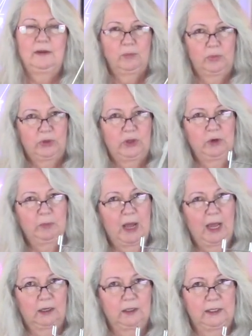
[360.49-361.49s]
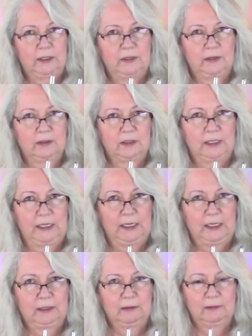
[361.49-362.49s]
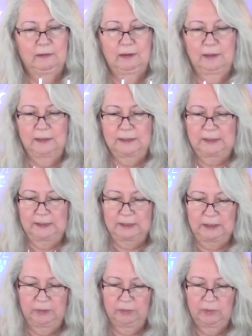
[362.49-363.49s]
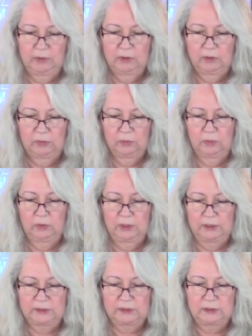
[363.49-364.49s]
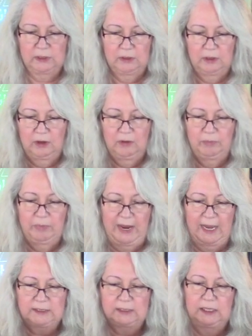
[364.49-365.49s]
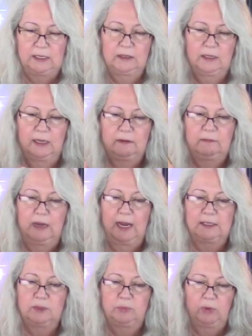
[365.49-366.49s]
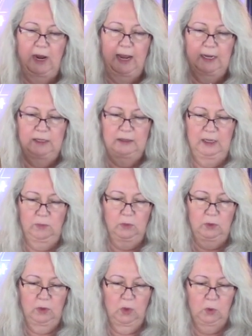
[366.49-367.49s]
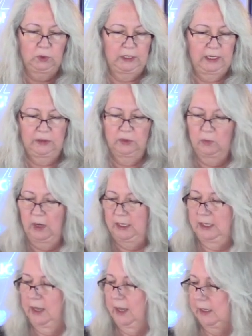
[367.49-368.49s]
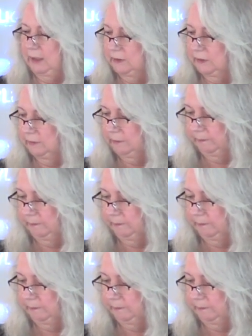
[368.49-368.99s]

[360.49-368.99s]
put their model into the cleaning uh, system through this basket that has a bracket that will hold it at the right height.